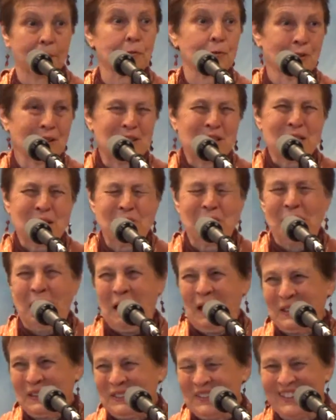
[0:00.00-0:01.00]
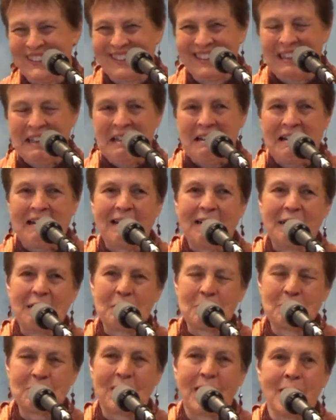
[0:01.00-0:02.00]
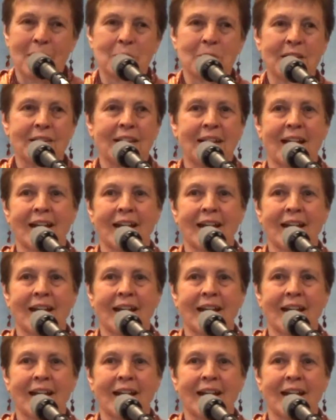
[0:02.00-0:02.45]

trust me, but the